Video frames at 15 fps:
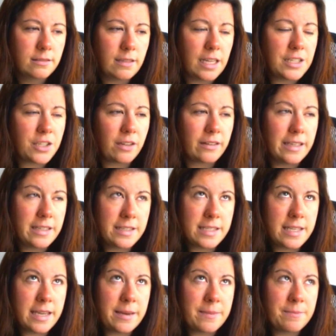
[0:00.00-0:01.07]
I saw Lynn
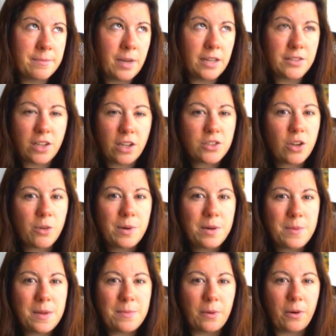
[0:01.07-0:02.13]
Zim. I saw so many
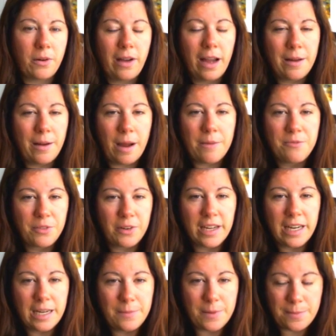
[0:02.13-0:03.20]
people. I'm
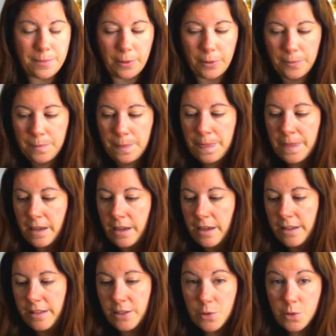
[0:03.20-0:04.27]
forgetting people.
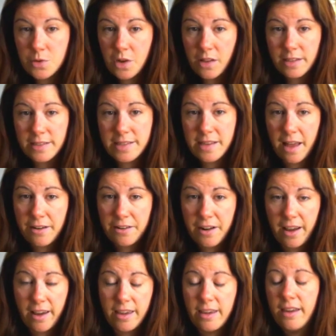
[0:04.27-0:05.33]
This was all on
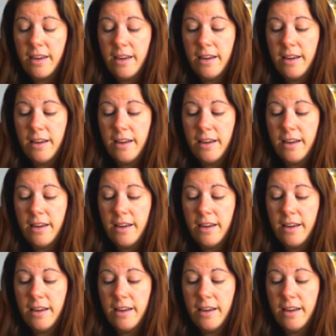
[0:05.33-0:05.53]
Saturday.